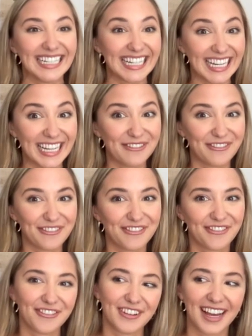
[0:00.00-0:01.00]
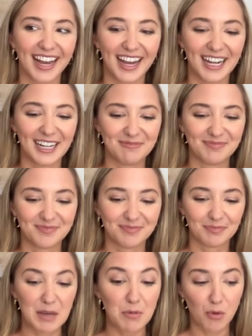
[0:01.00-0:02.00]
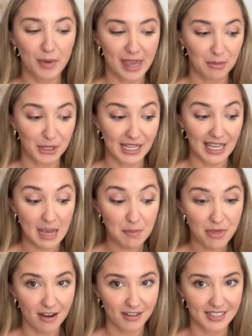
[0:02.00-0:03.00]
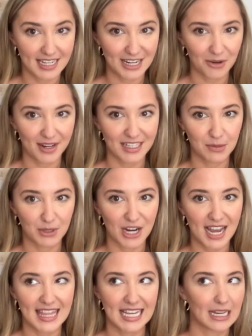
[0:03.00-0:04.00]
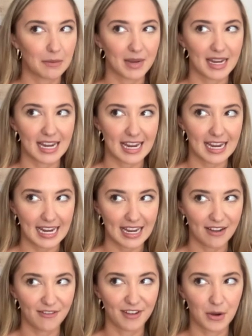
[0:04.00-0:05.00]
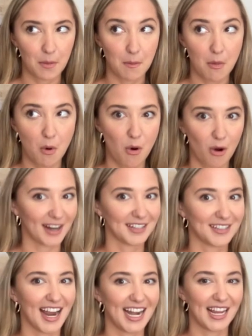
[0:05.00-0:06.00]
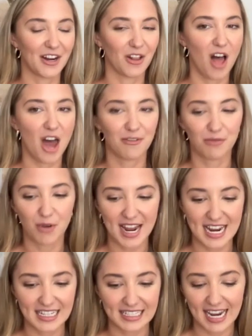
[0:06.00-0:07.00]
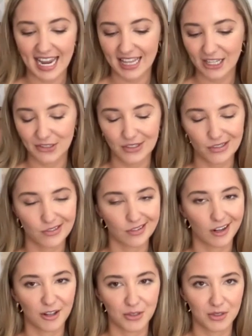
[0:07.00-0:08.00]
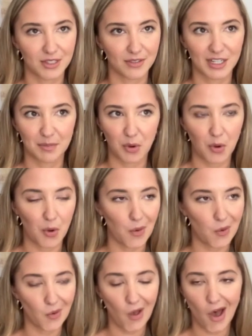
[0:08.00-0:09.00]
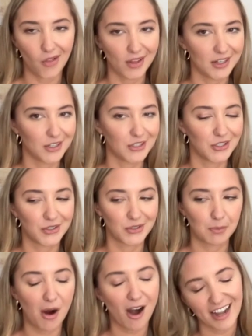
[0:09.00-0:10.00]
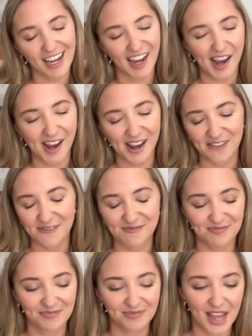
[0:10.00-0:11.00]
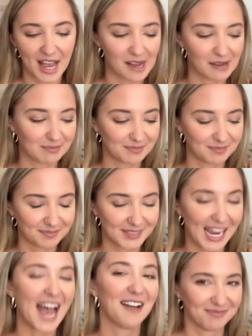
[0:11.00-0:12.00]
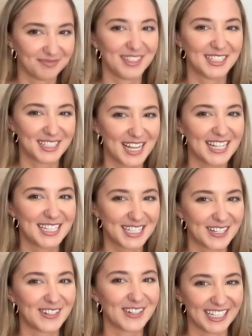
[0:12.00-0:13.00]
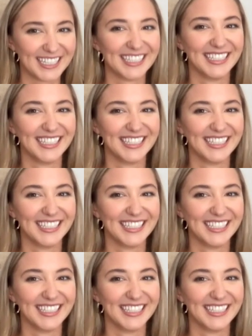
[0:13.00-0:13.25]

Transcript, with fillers: if um, people will be able to keep their secrets, which I think can be even more exciting in a lot of ways. And there's all sorts of typical college partying and um, yeah, it's it's still good.